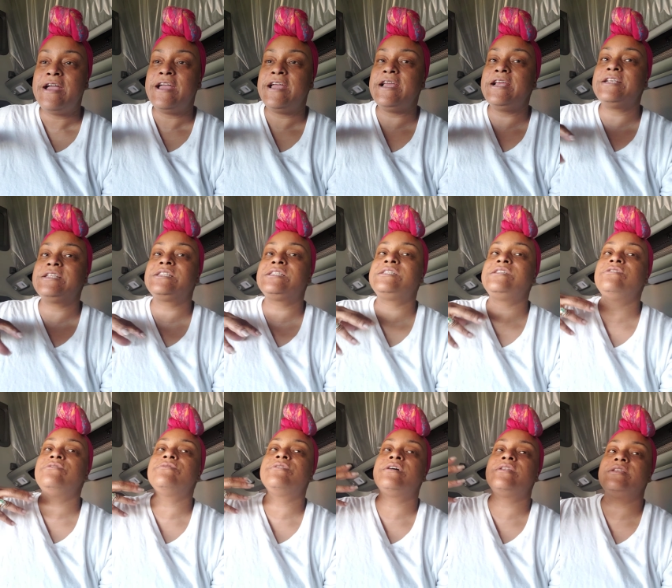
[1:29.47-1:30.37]
it's
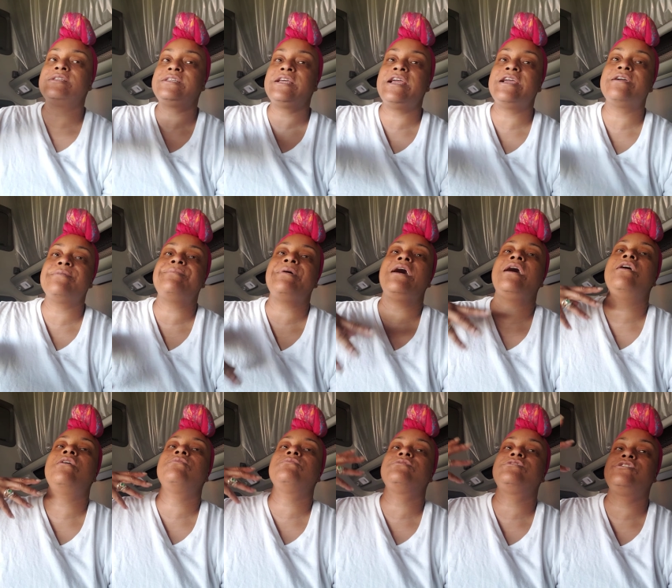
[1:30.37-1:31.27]
still going to take
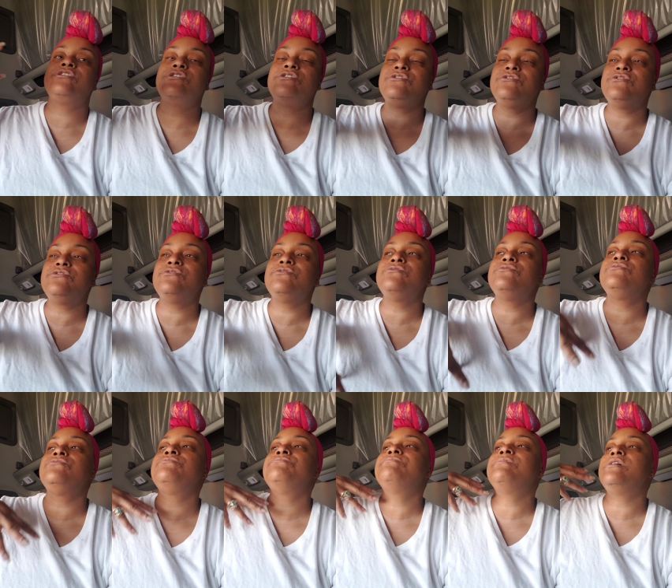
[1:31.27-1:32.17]
about
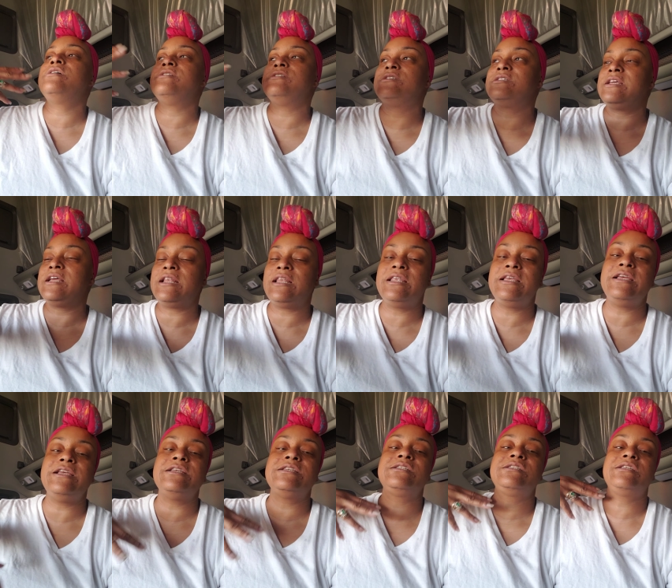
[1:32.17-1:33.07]
two months at
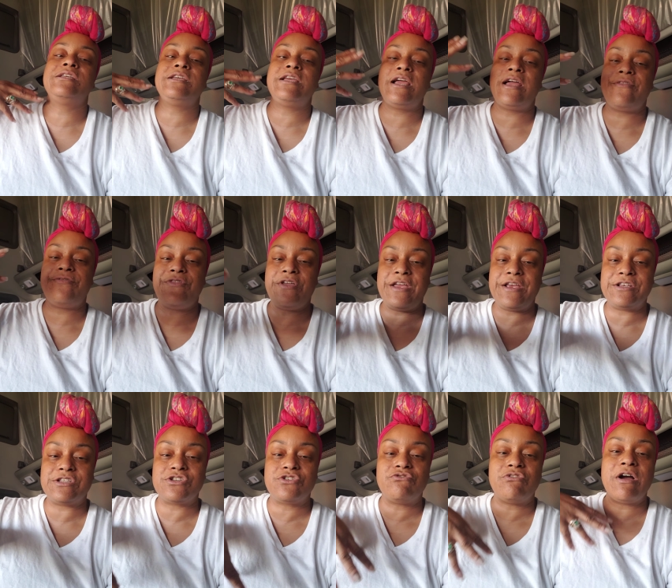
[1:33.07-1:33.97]
least to get
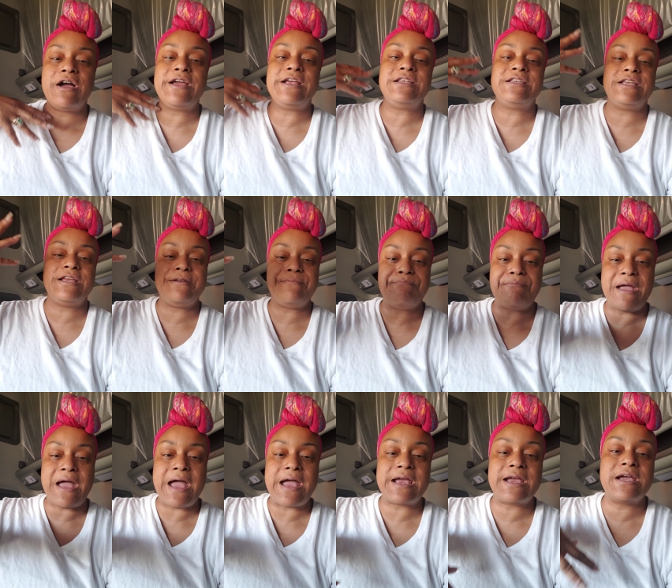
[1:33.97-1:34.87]
things grinding
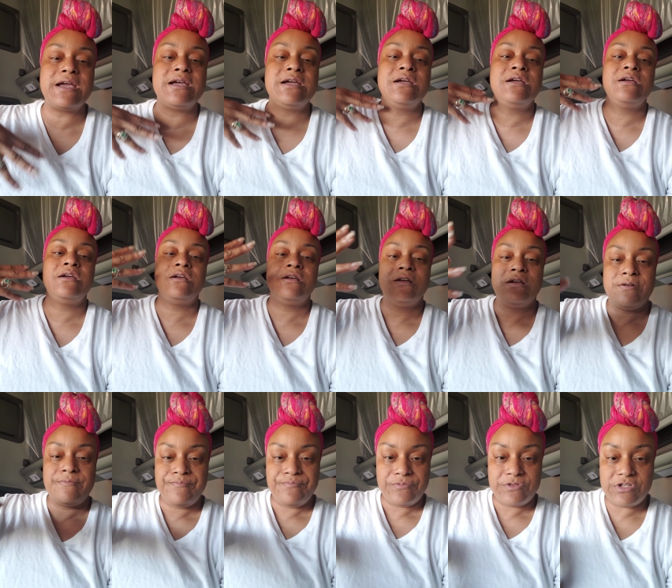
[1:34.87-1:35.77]
back
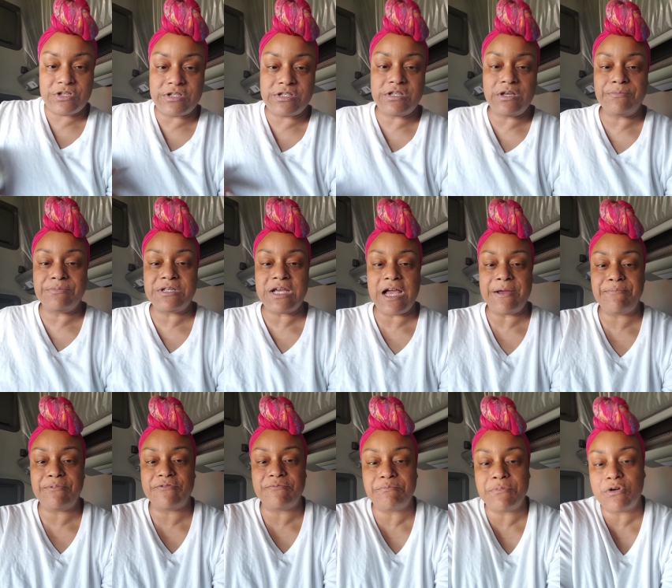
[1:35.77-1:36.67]
to some
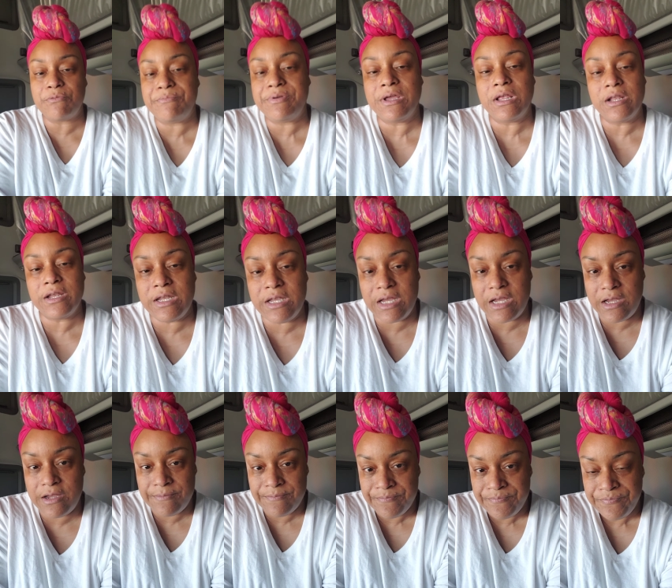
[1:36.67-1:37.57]
type of
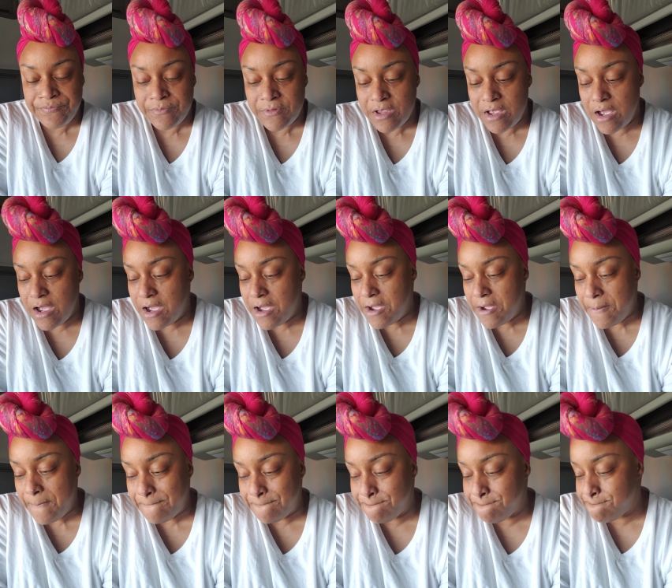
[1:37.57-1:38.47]
mobility.
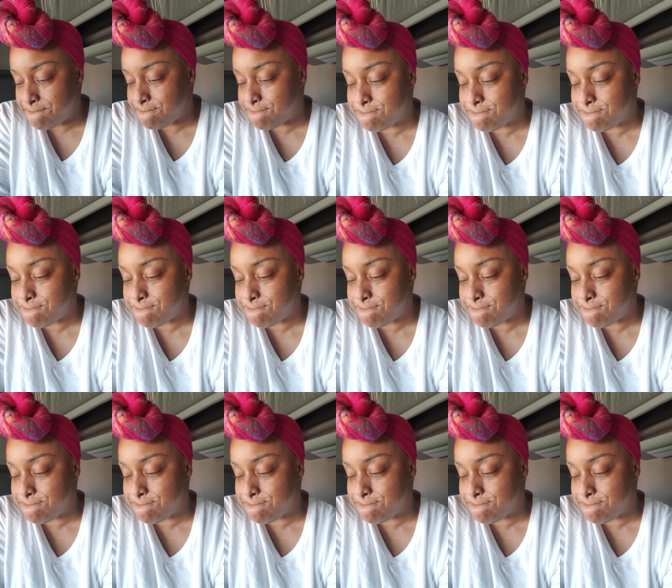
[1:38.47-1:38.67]
Um,